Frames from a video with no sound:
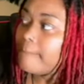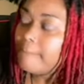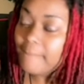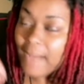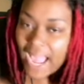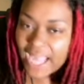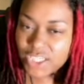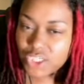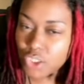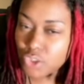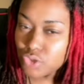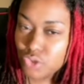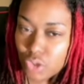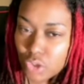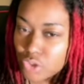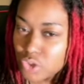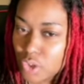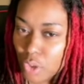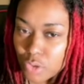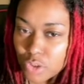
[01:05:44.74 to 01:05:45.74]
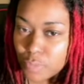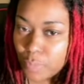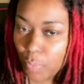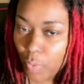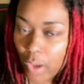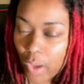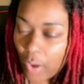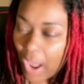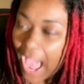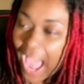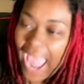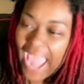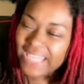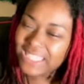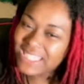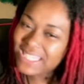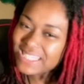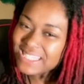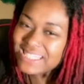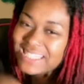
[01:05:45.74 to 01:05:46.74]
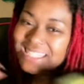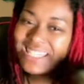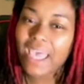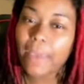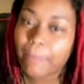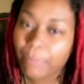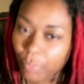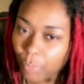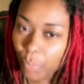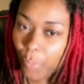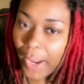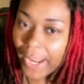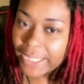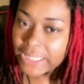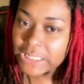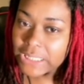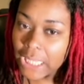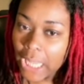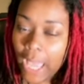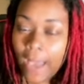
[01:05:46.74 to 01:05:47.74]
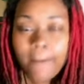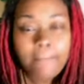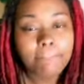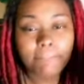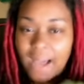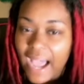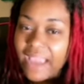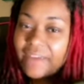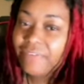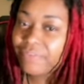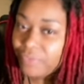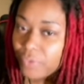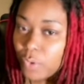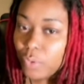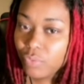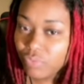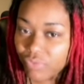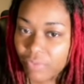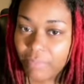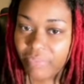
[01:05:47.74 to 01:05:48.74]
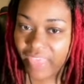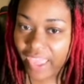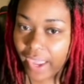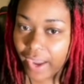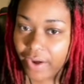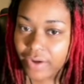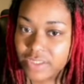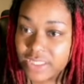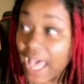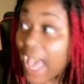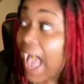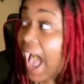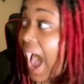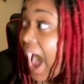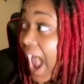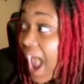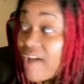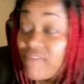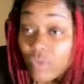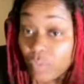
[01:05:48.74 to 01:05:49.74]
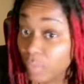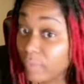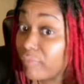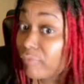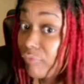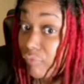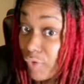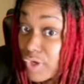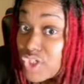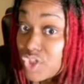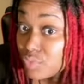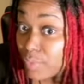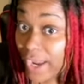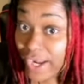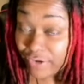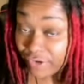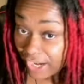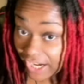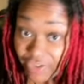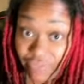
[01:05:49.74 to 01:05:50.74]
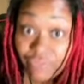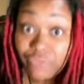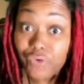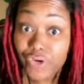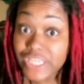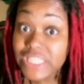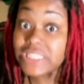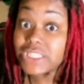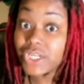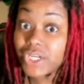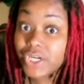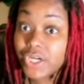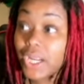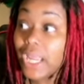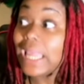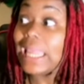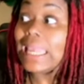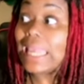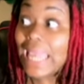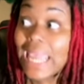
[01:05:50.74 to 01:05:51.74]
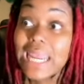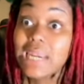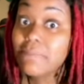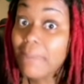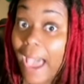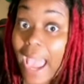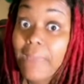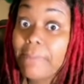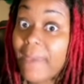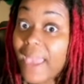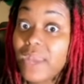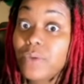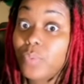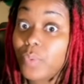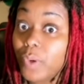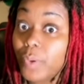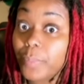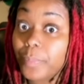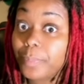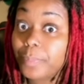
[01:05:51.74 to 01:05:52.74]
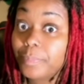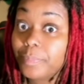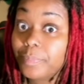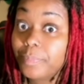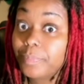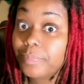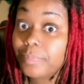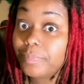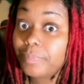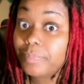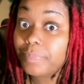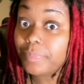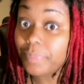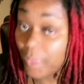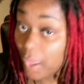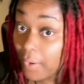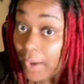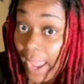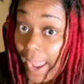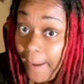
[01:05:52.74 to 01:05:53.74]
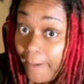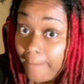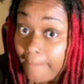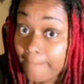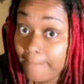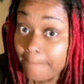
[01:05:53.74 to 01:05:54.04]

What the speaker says: My children are so spoiled. I had to separate my food from theirs. I have a refrigerator and freezer in my bedroom. Okay?